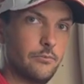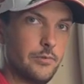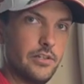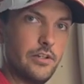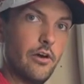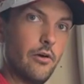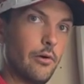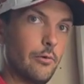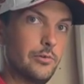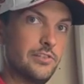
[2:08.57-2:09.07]
We
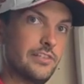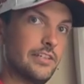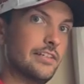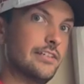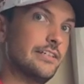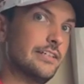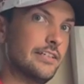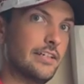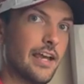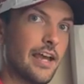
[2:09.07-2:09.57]
know it was at
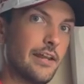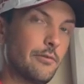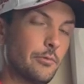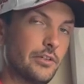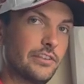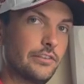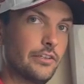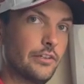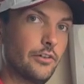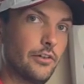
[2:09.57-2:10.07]
D9
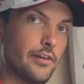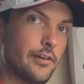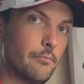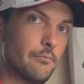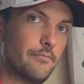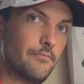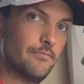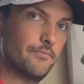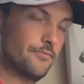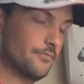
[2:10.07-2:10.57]
with the grip.
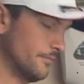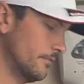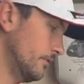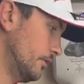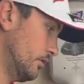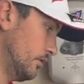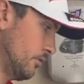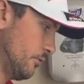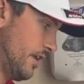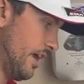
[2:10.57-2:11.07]

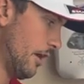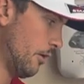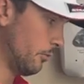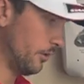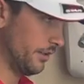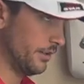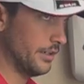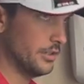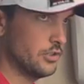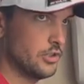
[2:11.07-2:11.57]
So now
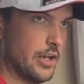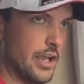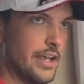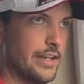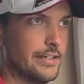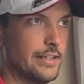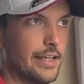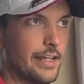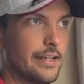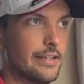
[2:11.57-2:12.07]
we're gonna try
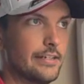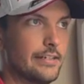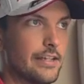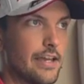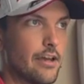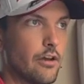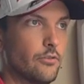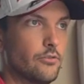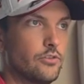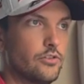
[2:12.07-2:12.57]
and get it
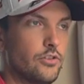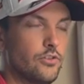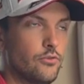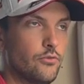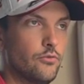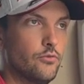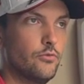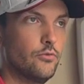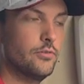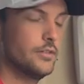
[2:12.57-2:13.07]
down
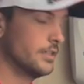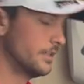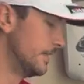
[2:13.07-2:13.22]
to